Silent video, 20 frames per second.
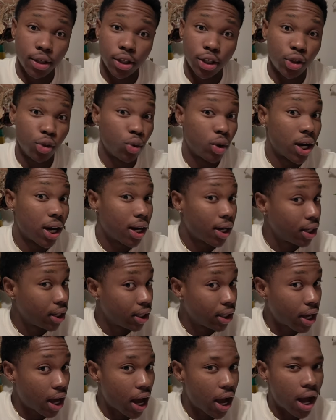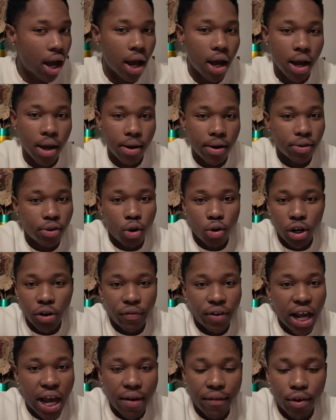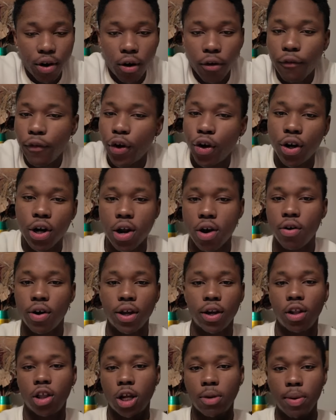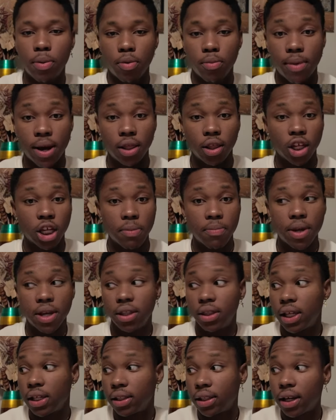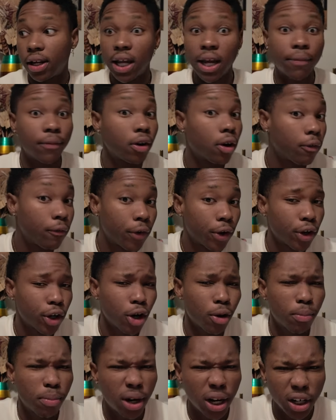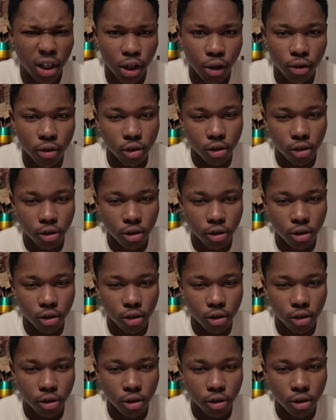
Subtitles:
you got it. I don't even have it all figured out, and a lot of people might look at me and think that I have it all figured out, but I don't.